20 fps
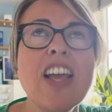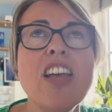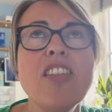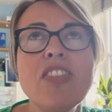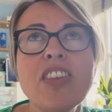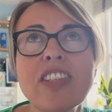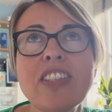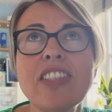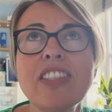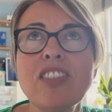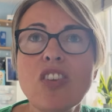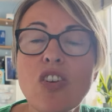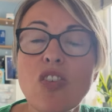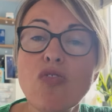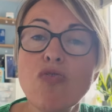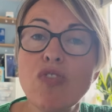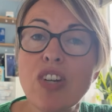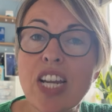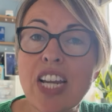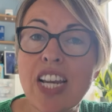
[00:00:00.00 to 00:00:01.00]
this is
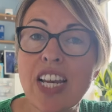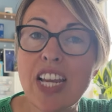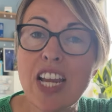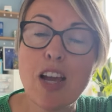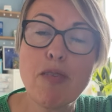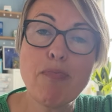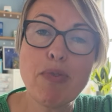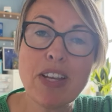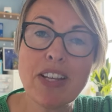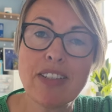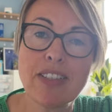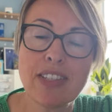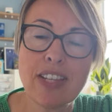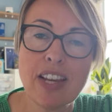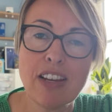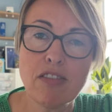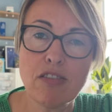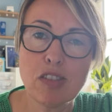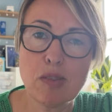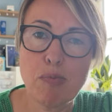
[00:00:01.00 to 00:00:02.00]
not really a big
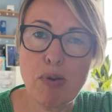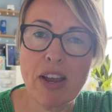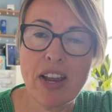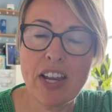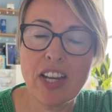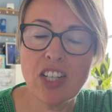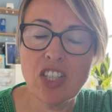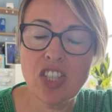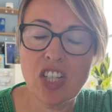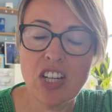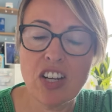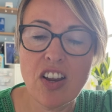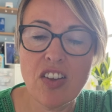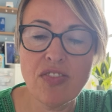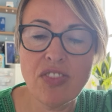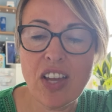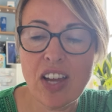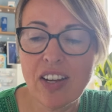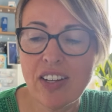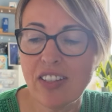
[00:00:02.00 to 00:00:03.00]
sales pitch.
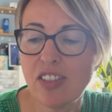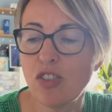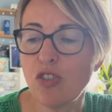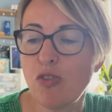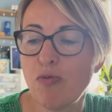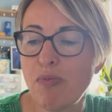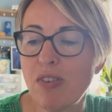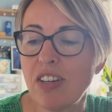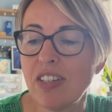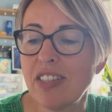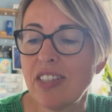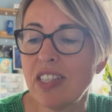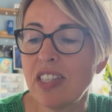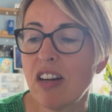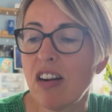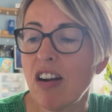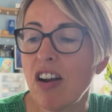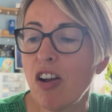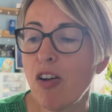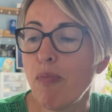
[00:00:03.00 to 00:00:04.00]
That is not my
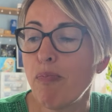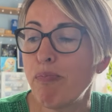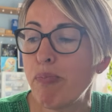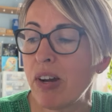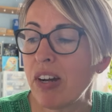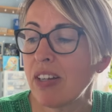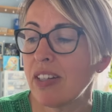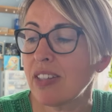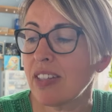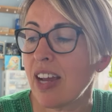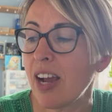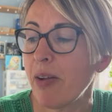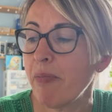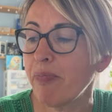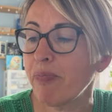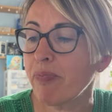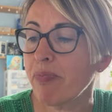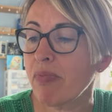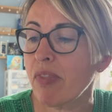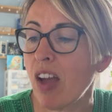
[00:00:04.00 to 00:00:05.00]
style, but
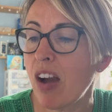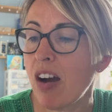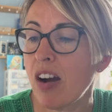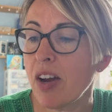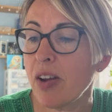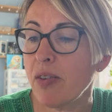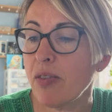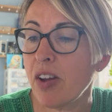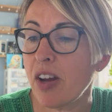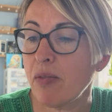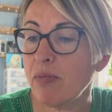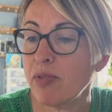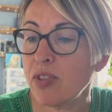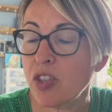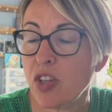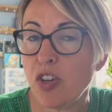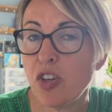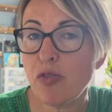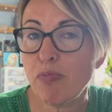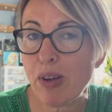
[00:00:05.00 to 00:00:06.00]
I am
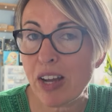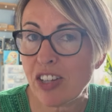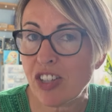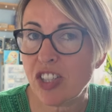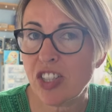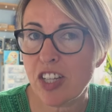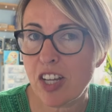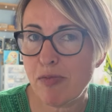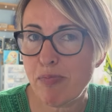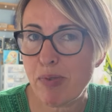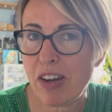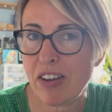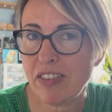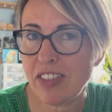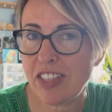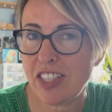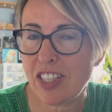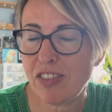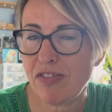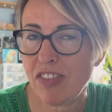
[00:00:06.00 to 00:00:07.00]
so passionate about
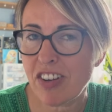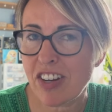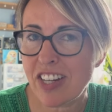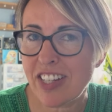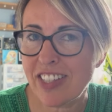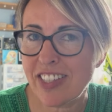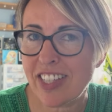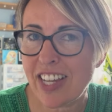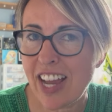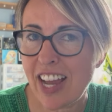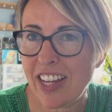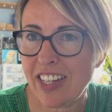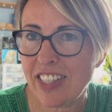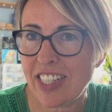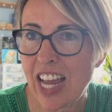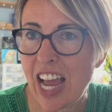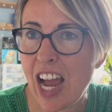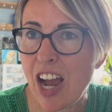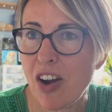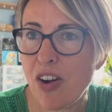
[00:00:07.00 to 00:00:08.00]
this device and
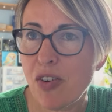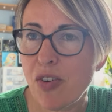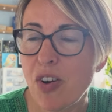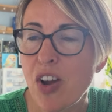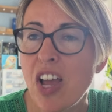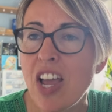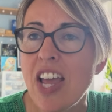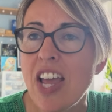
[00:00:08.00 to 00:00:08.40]
how